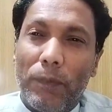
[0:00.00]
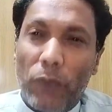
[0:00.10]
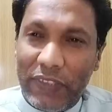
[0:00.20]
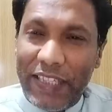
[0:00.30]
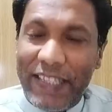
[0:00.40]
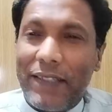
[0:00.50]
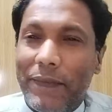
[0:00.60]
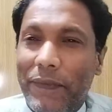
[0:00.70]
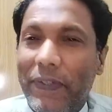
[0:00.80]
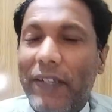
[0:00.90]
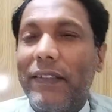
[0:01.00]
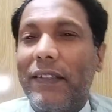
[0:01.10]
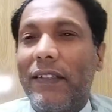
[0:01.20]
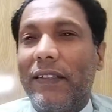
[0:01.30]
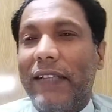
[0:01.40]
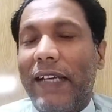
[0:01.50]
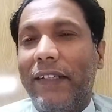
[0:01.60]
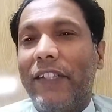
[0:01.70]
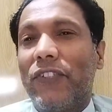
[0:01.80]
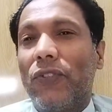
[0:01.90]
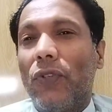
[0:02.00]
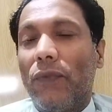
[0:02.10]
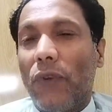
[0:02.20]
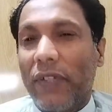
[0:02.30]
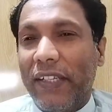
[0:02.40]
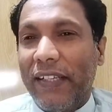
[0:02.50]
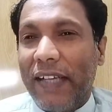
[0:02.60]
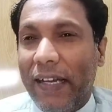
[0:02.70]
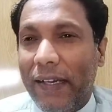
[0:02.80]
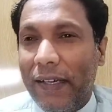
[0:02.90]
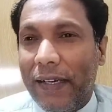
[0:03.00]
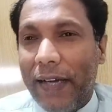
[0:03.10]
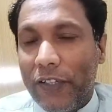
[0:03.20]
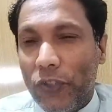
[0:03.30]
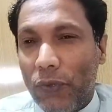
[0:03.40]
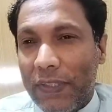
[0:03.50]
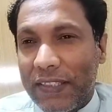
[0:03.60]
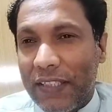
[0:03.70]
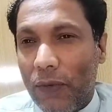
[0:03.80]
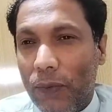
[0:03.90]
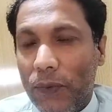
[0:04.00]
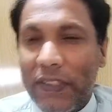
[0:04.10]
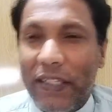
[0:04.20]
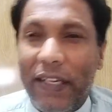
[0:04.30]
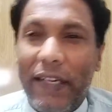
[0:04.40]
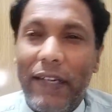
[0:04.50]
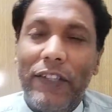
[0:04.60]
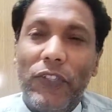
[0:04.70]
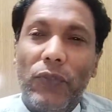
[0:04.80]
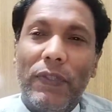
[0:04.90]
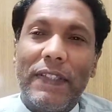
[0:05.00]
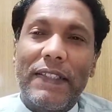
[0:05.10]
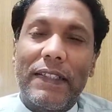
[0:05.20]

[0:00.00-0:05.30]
processed further, that there is no voting held at US House and US